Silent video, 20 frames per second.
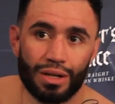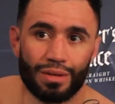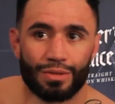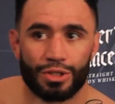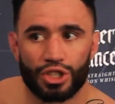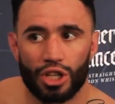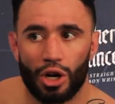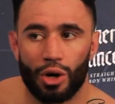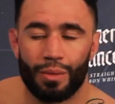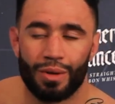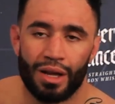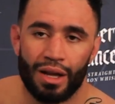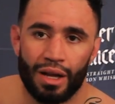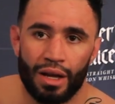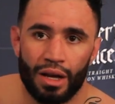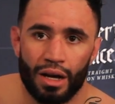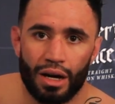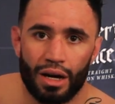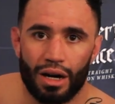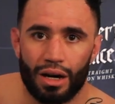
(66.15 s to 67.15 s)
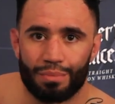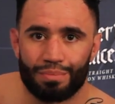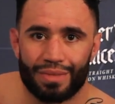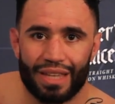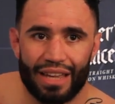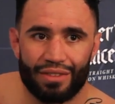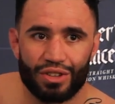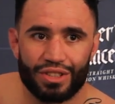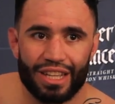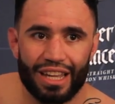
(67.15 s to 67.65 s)
So
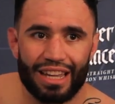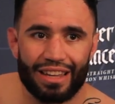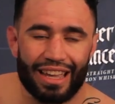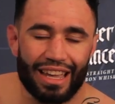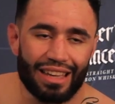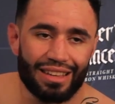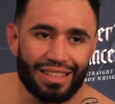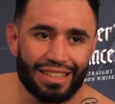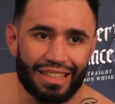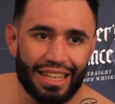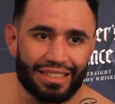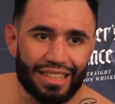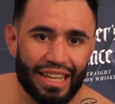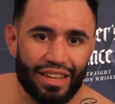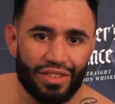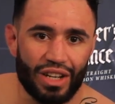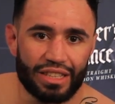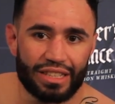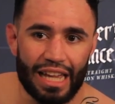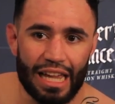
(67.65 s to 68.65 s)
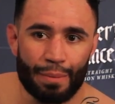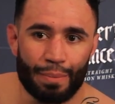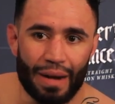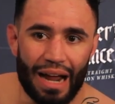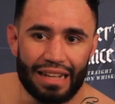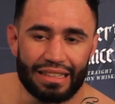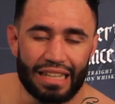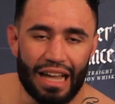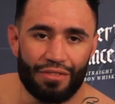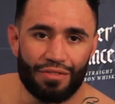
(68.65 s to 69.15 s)
give or take, it's a give and a take, but
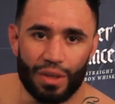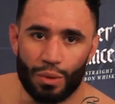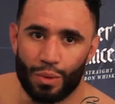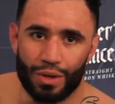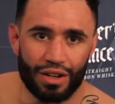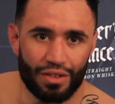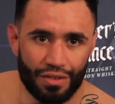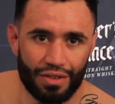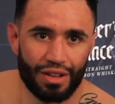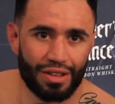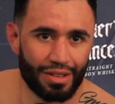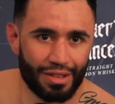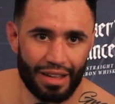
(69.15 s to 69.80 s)
I definitely would have,